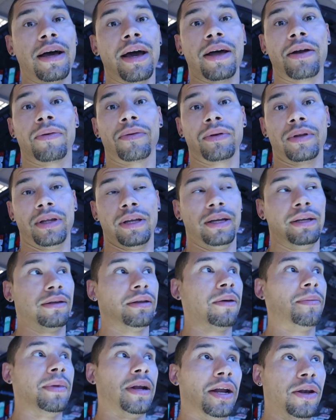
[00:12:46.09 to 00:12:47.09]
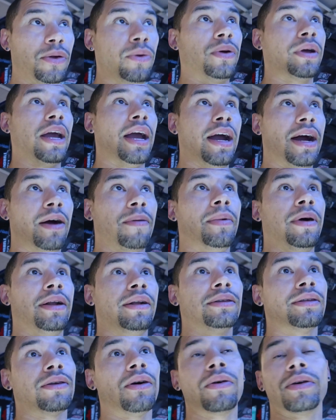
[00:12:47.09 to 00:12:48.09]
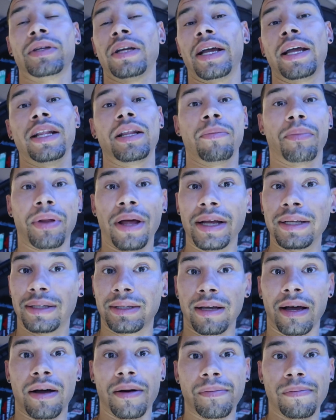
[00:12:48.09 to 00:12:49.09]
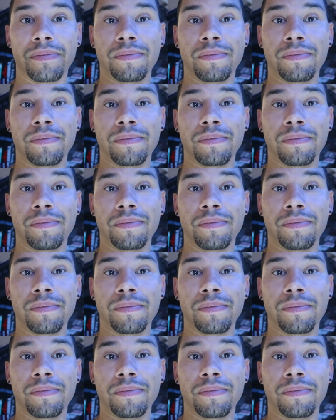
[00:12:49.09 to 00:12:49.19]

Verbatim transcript: I don't really, I mean, I do care, but as long as I get to play some,